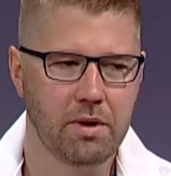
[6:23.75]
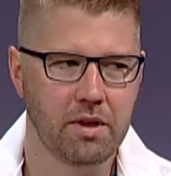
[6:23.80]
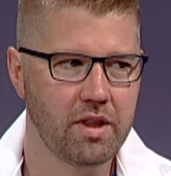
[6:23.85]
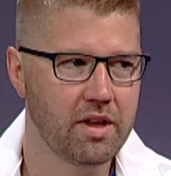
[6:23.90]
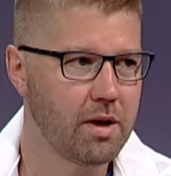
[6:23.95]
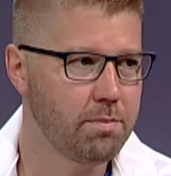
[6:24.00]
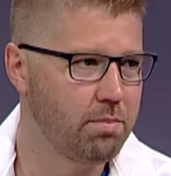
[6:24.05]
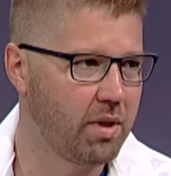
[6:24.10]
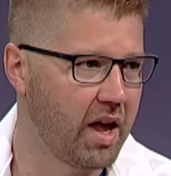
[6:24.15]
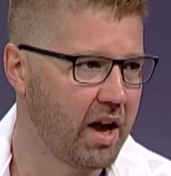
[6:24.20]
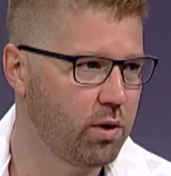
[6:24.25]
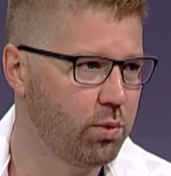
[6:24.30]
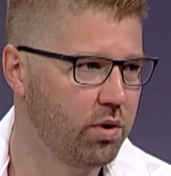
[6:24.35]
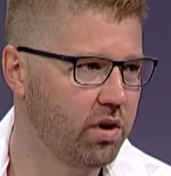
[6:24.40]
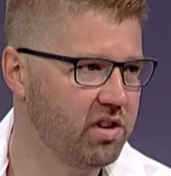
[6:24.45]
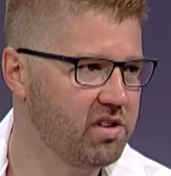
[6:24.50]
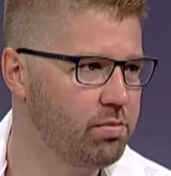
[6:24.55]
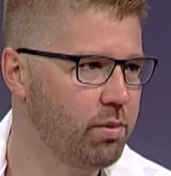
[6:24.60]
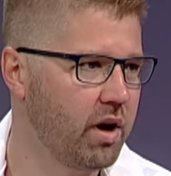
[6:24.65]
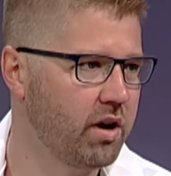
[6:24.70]
typically that black
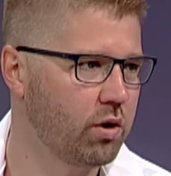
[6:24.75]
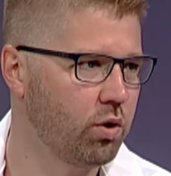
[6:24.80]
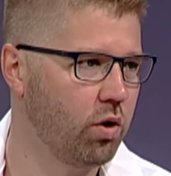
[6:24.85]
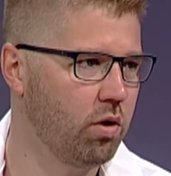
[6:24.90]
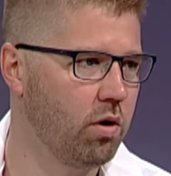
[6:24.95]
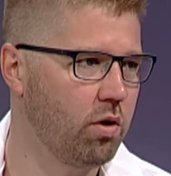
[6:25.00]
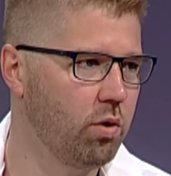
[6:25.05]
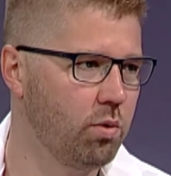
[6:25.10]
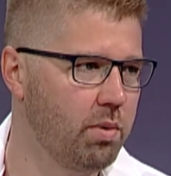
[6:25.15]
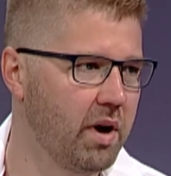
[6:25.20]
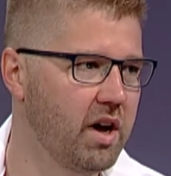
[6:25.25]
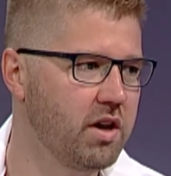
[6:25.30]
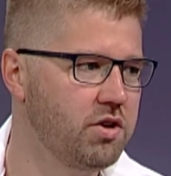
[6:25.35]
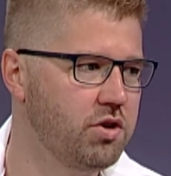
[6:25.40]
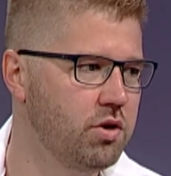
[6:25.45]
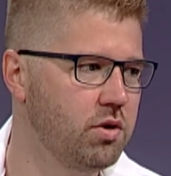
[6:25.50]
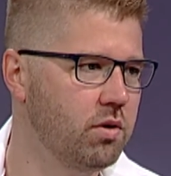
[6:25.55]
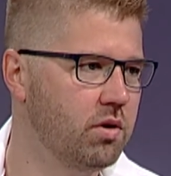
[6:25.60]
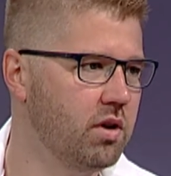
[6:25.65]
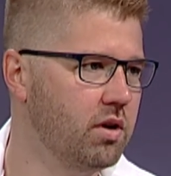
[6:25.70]
widow spider will, will
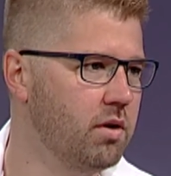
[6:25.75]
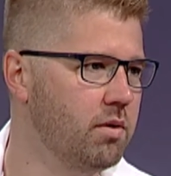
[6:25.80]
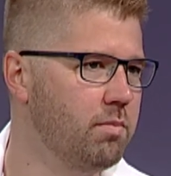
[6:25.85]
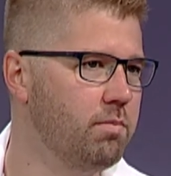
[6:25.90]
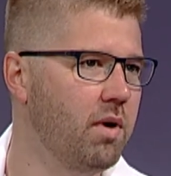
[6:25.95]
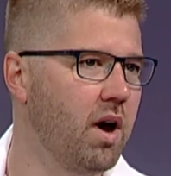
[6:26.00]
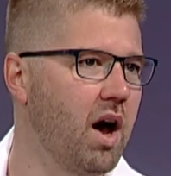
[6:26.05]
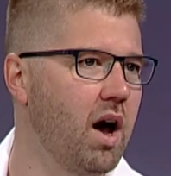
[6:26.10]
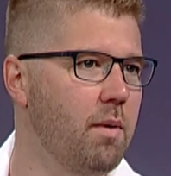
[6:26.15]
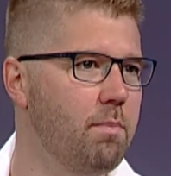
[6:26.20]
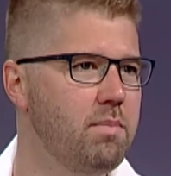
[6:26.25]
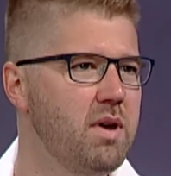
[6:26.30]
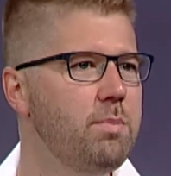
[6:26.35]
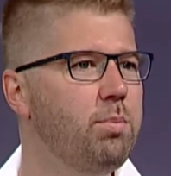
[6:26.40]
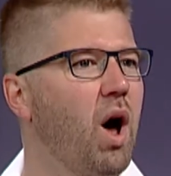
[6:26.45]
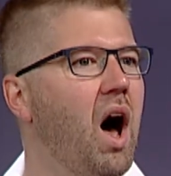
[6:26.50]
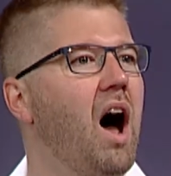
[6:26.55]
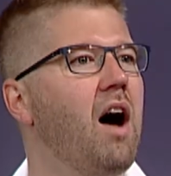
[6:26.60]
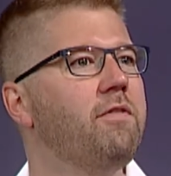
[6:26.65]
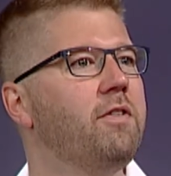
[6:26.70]
bite you, and uh,
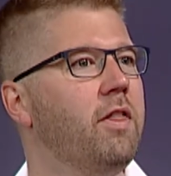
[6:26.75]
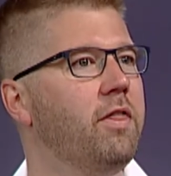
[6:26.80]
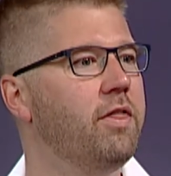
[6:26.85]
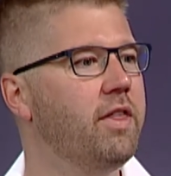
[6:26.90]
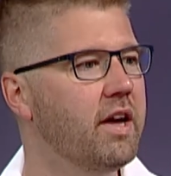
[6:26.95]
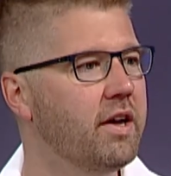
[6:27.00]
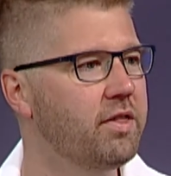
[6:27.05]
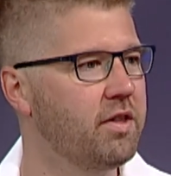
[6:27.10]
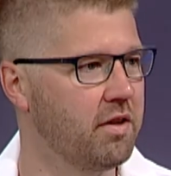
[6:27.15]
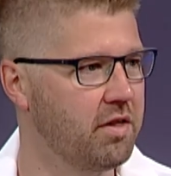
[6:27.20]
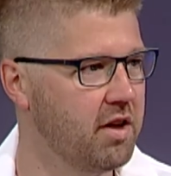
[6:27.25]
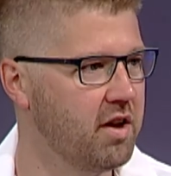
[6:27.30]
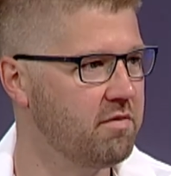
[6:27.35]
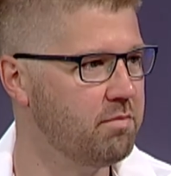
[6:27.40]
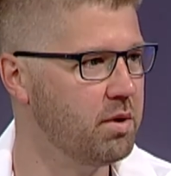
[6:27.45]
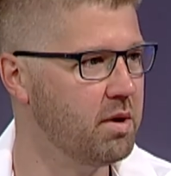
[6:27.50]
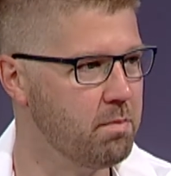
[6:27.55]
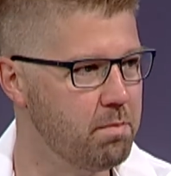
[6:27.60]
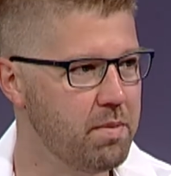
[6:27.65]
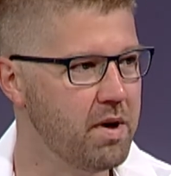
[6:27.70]
people often think that
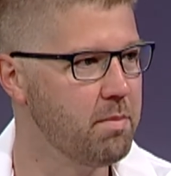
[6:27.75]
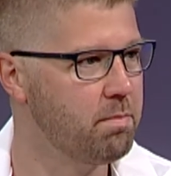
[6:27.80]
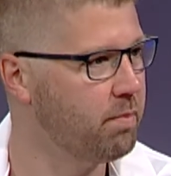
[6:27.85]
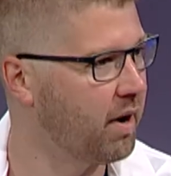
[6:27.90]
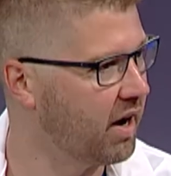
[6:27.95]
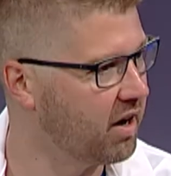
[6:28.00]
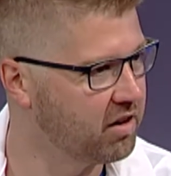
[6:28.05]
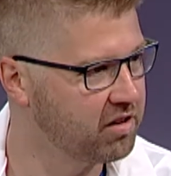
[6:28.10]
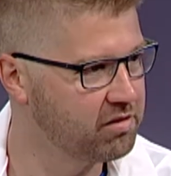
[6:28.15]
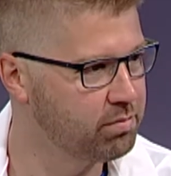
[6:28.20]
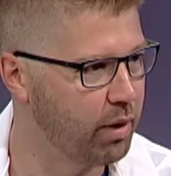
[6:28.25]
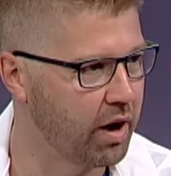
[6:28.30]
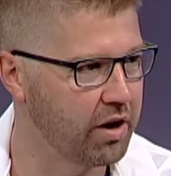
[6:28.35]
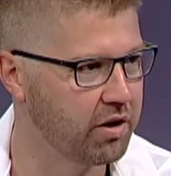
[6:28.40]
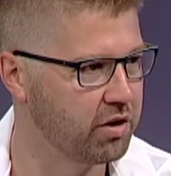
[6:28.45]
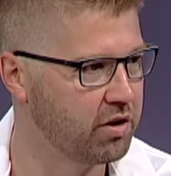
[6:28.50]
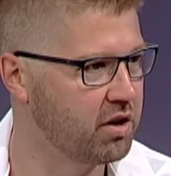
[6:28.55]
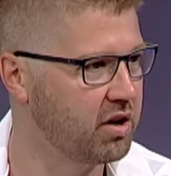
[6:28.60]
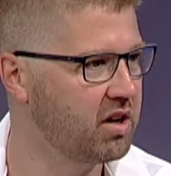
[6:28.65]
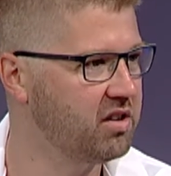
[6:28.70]
they've been bit by a
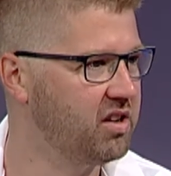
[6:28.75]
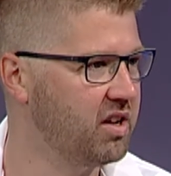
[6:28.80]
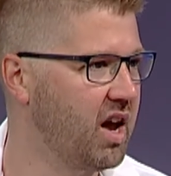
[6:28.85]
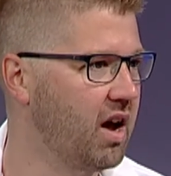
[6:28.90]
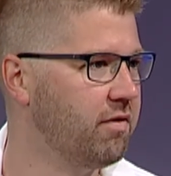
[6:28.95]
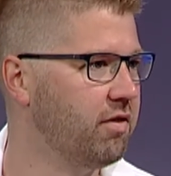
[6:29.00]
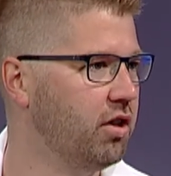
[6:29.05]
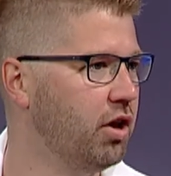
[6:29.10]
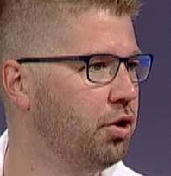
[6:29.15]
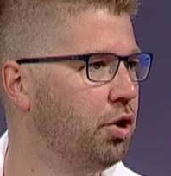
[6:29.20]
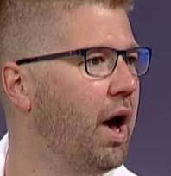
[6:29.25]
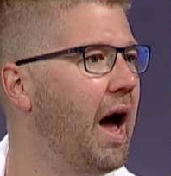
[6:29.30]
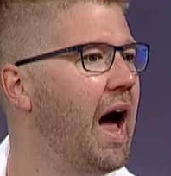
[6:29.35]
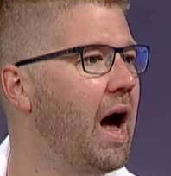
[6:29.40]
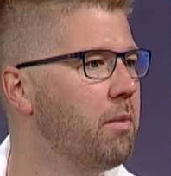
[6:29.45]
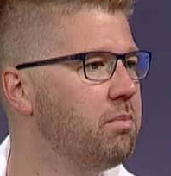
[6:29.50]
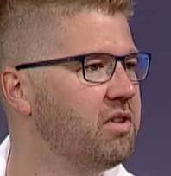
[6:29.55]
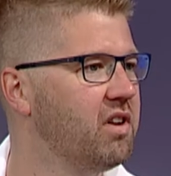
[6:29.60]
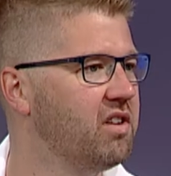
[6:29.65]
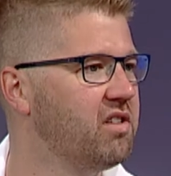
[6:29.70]
spider because they have a little
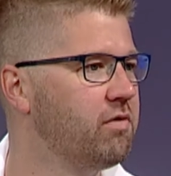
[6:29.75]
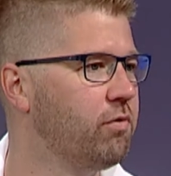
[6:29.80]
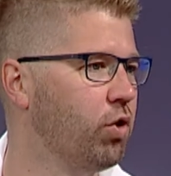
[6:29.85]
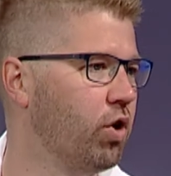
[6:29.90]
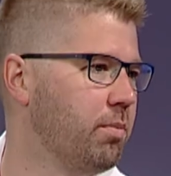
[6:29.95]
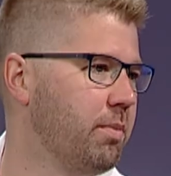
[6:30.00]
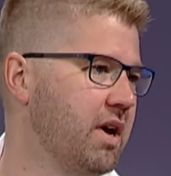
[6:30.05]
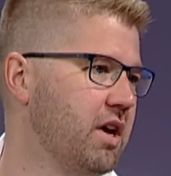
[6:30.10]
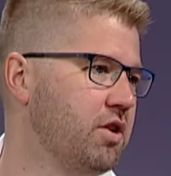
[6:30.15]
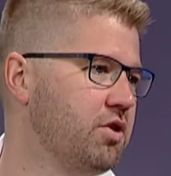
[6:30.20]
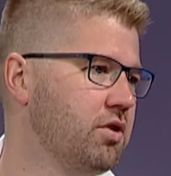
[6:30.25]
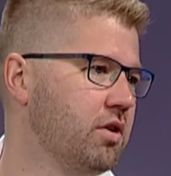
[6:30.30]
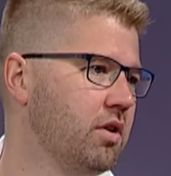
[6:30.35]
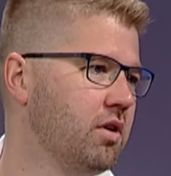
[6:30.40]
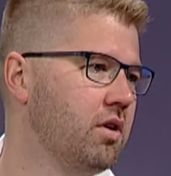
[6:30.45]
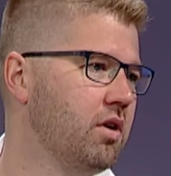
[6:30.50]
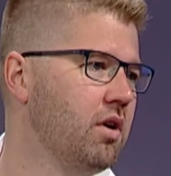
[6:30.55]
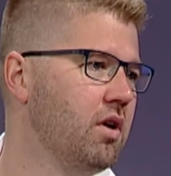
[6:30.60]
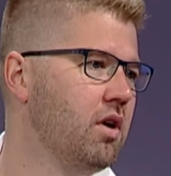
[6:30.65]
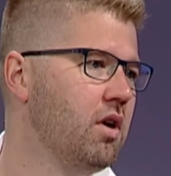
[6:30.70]
abscess
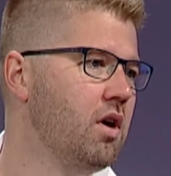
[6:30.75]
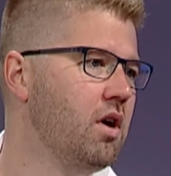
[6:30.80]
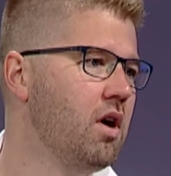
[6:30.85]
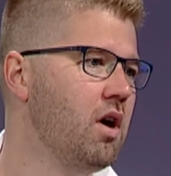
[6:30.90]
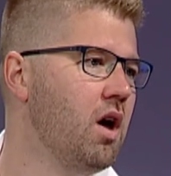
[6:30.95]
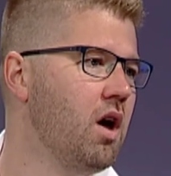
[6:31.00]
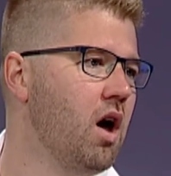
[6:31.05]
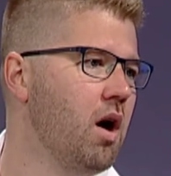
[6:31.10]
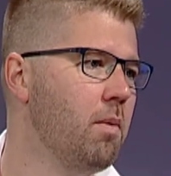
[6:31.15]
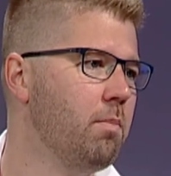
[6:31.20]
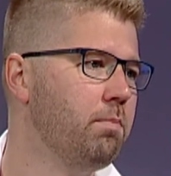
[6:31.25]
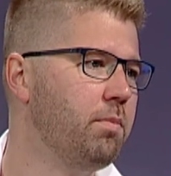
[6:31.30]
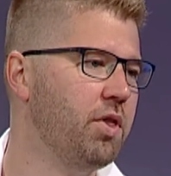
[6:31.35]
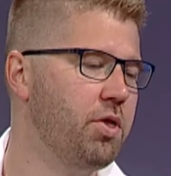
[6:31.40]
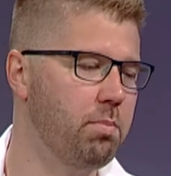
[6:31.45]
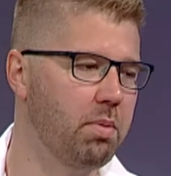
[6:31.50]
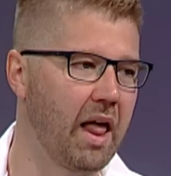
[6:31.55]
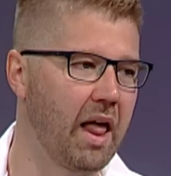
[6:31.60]
formation. But the